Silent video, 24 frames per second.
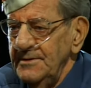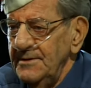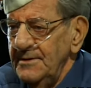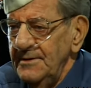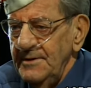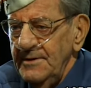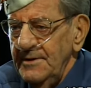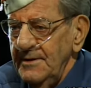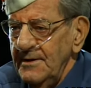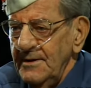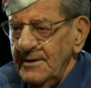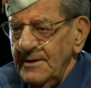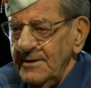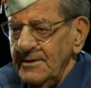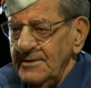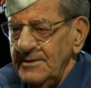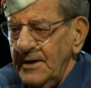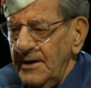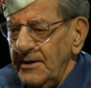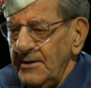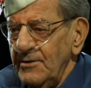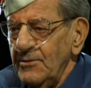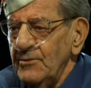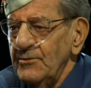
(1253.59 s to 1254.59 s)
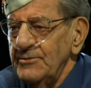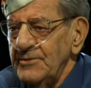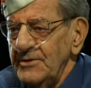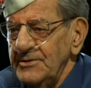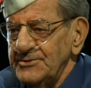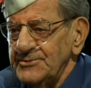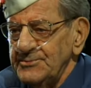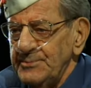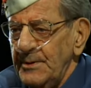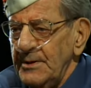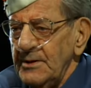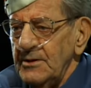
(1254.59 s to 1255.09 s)
not only the smell,
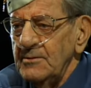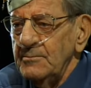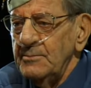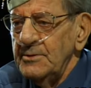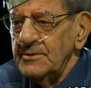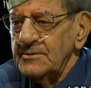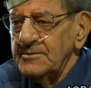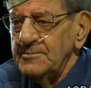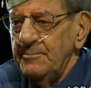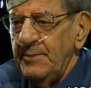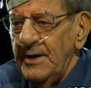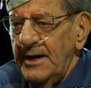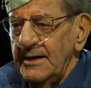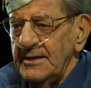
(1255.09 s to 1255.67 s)
but bodies.